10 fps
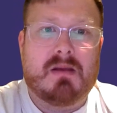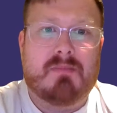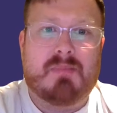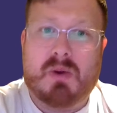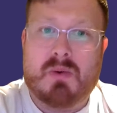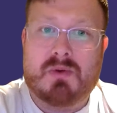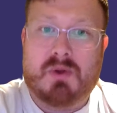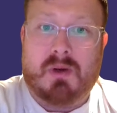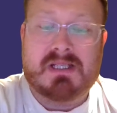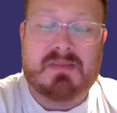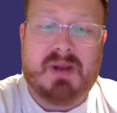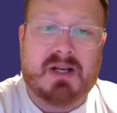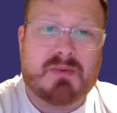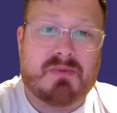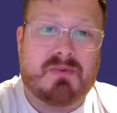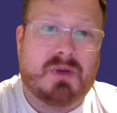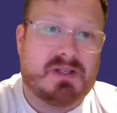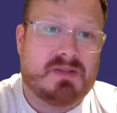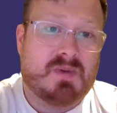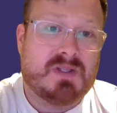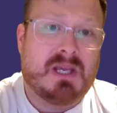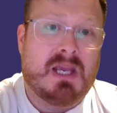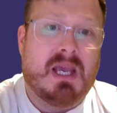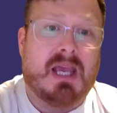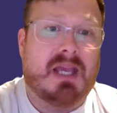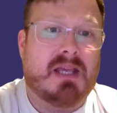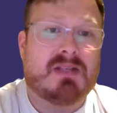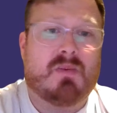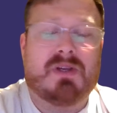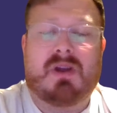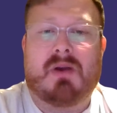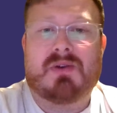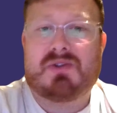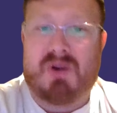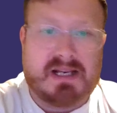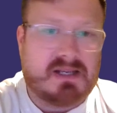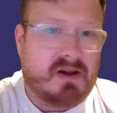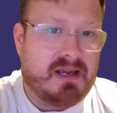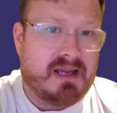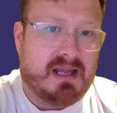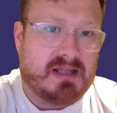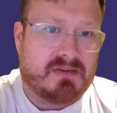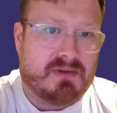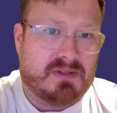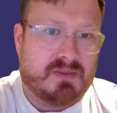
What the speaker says: build quality management for customers is we go straight to IA categories with